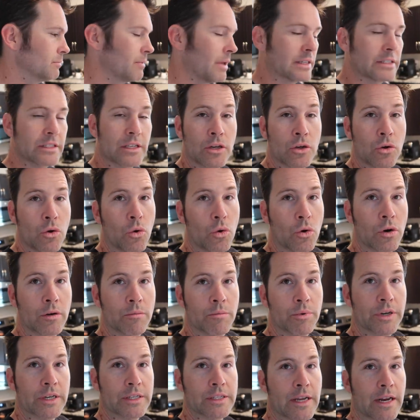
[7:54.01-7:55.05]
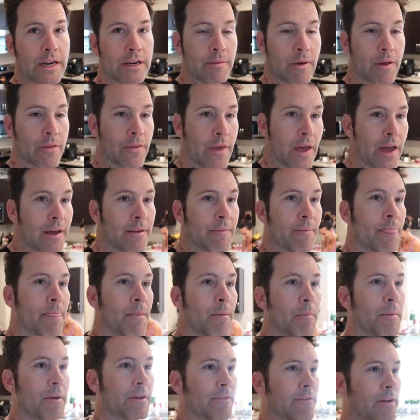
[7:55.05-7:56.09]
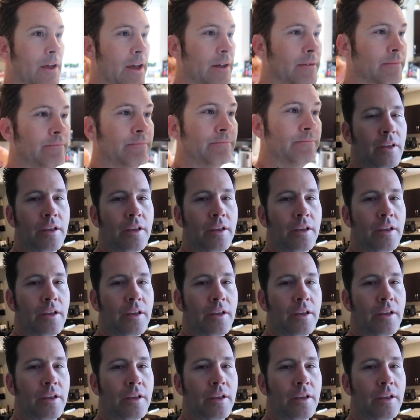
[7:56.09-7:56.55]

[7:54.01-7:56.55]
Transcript: Mexican corn, pretty excited about that. I'm a big fan.